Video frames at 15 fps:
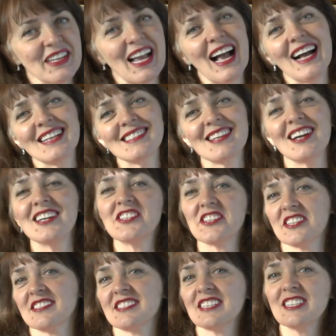as I
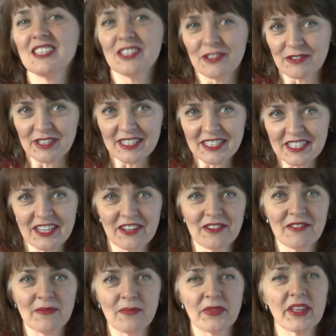just alluded
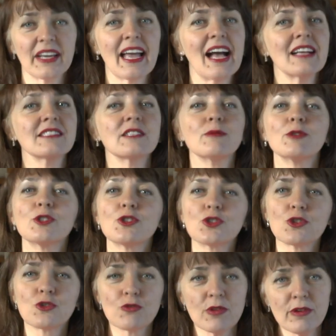to, the castle was
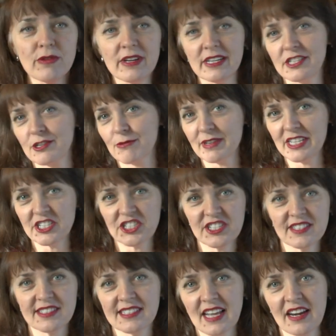truly to reach
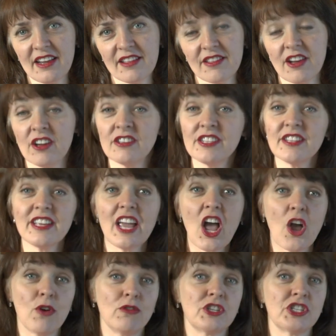its zenith under the
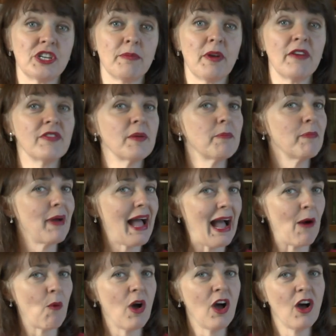ownership of the
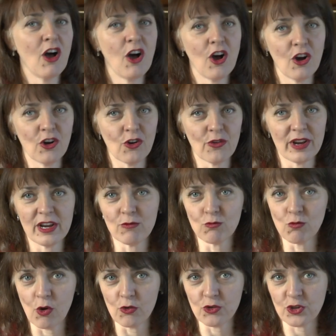power-hungry
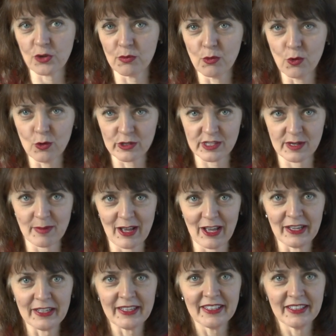Roger Mortimer,
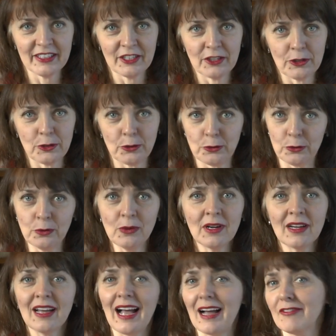who,
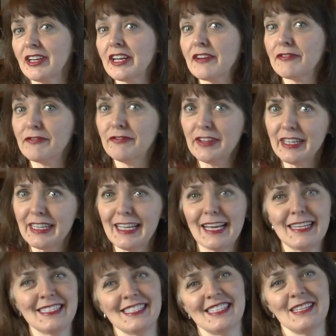having
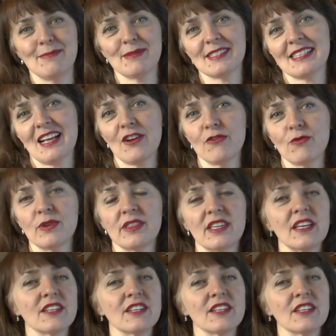affiliated himself with the